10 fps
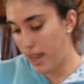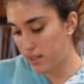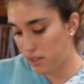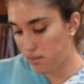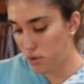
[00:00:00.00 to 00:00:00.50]

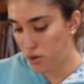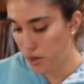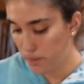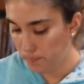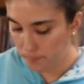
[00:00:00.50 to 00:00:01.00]
add some more,
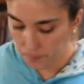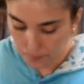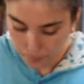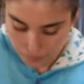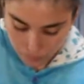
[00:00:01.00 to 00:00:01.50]

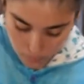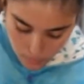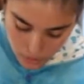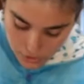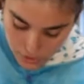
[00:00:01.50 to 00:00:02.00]

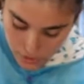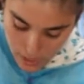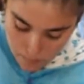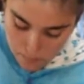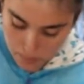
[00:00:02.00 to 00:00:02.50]
stir it up.